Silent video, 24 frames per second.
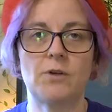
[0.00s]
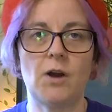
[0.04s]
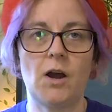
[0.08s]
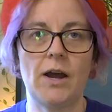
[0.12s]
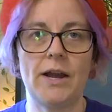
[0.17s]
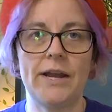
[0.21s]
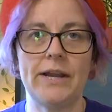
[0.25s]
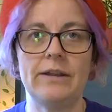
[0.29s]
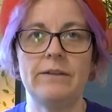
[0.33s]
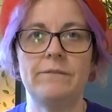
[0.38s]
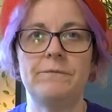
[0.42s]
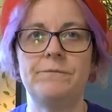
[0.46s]

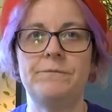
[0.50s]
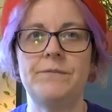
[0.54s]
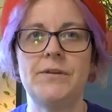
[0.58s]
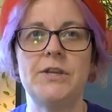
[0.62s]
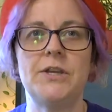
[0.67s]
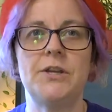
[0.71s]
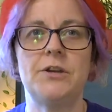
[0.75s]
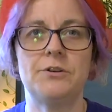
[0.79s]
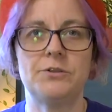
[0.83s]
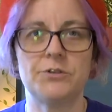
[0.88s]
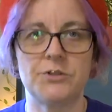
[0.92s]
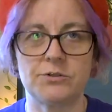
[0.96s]
drawing,
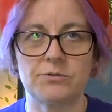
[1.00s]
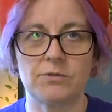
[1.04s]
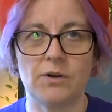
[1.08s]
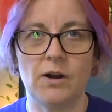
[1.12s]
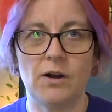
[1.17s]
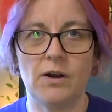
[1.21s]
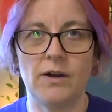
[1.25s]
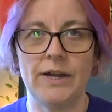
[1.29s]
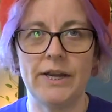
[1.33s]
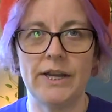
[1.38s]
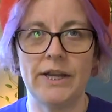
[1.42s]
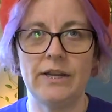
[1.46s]
figure
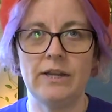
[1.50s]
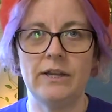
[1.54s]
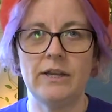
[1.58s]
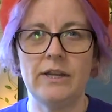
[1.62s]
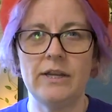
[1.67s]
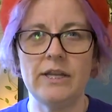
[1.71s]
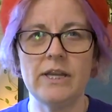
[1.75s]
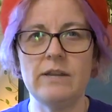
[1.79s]
drawing.